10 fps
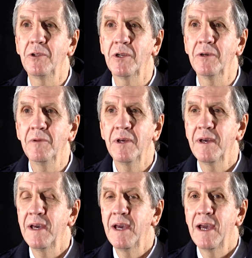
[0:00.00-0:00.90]
know.
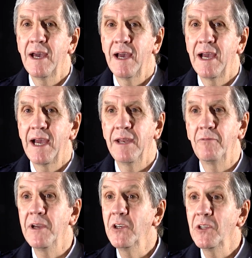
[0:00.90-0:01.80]
And
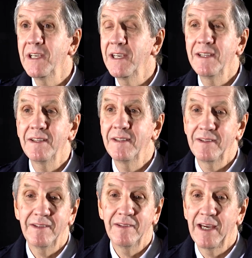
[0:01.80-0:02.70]
eventually
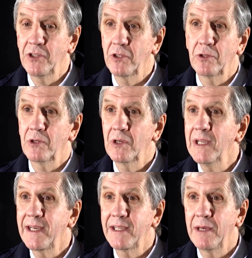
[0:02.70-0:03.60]
they just
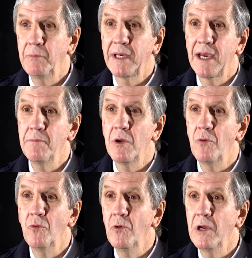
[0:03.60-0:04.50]
clicked. They became a
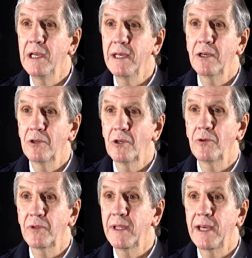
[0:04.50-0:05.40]
really
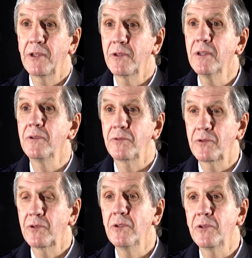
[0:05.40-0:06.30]
close, and they still
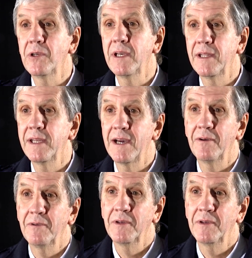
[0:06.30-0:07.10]
still together now.